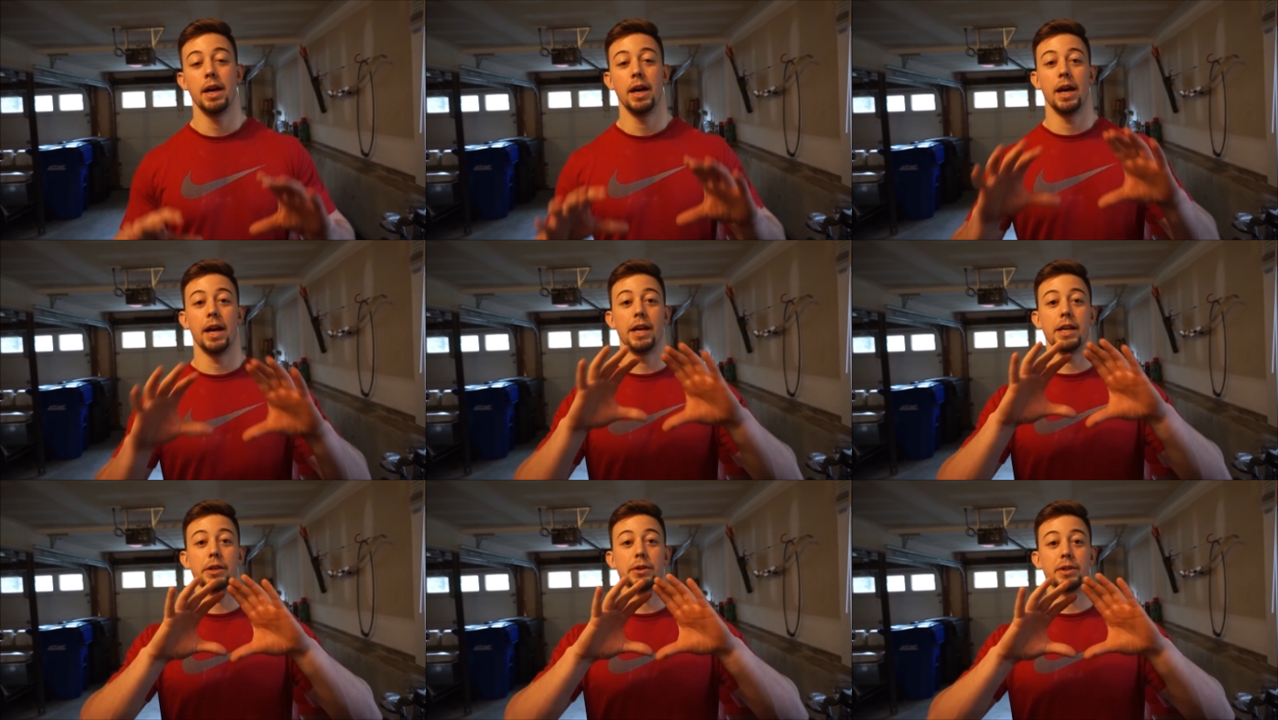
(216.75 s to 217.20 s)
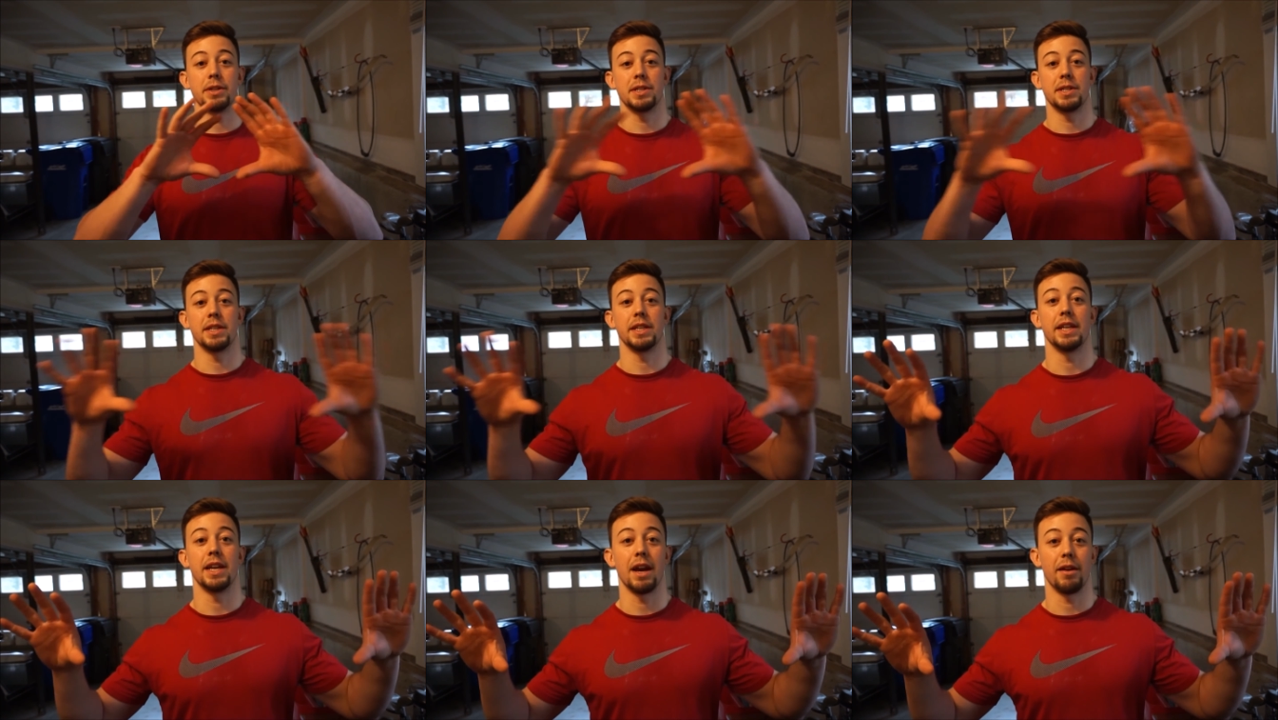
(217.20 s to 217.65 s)
and you can
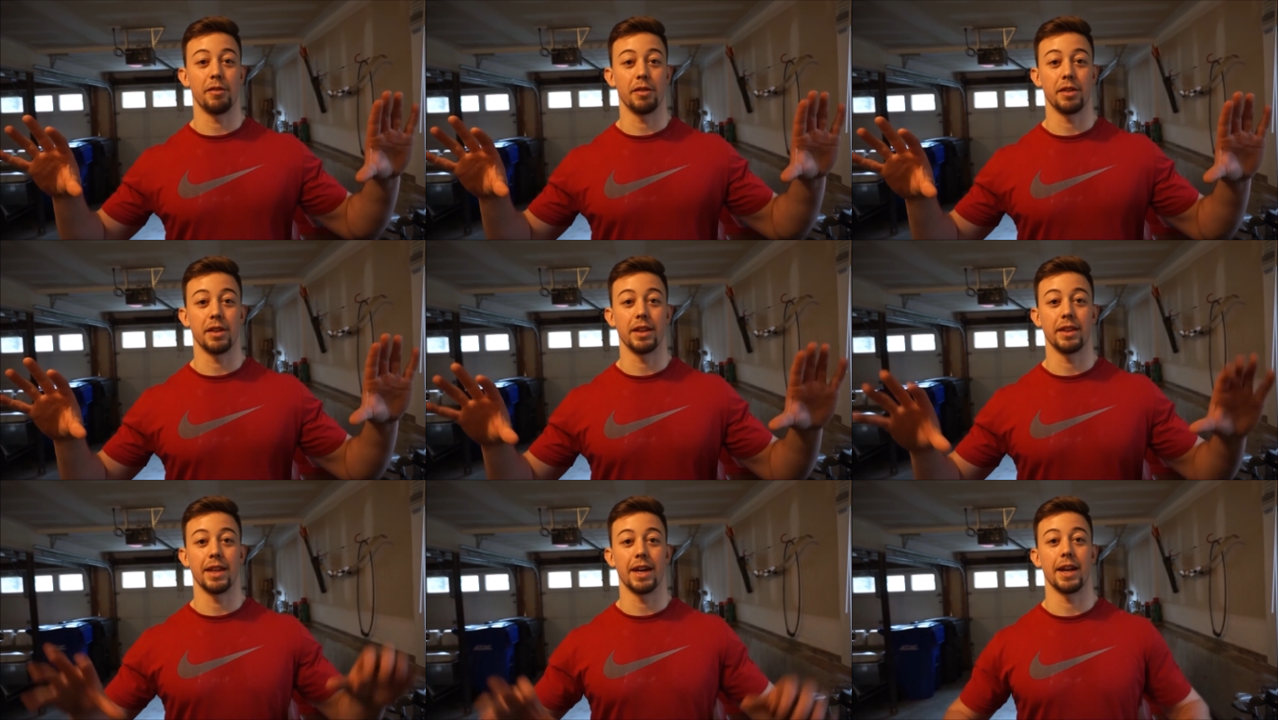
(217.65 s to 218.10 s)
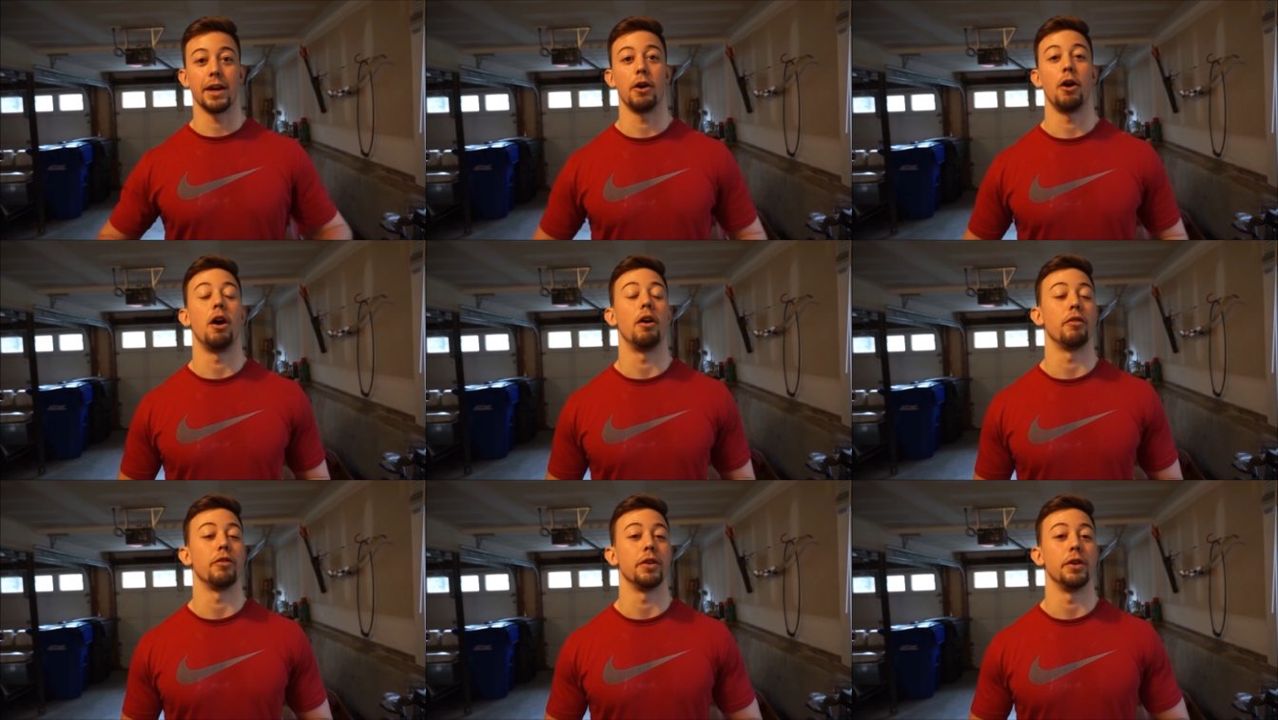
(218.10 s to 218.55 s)
see everything that I
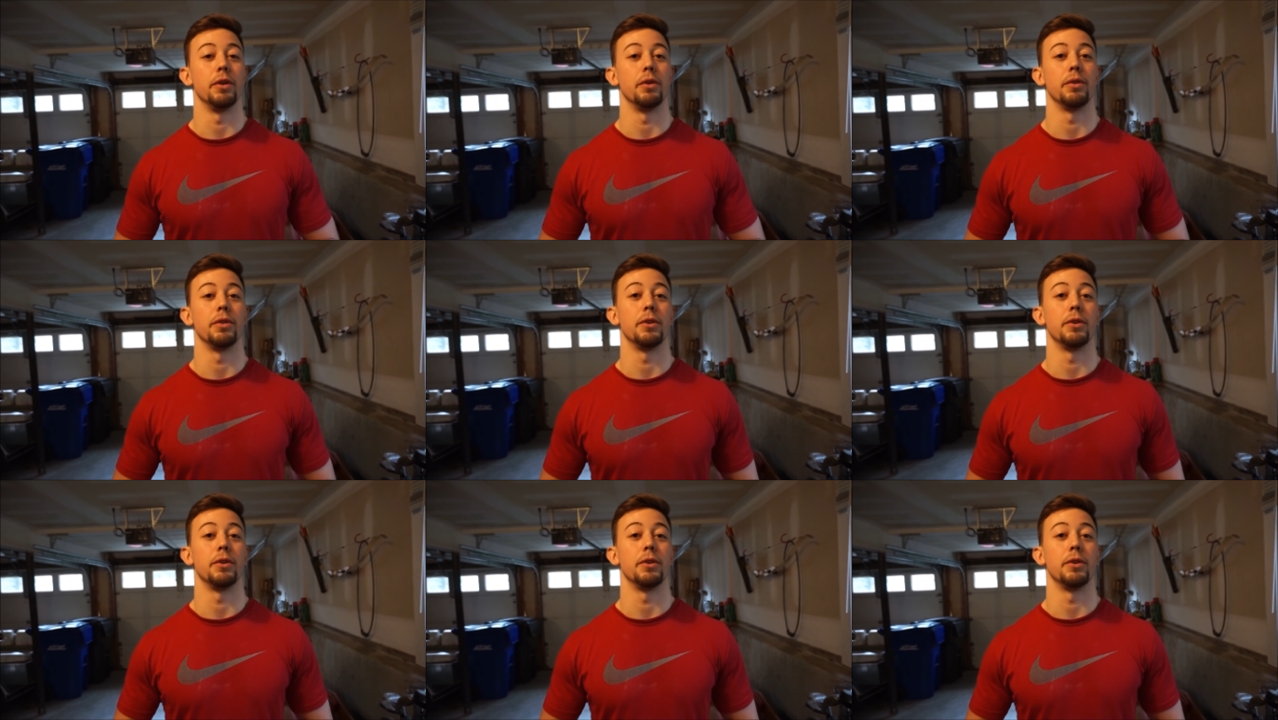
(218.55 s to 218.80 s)
offer you.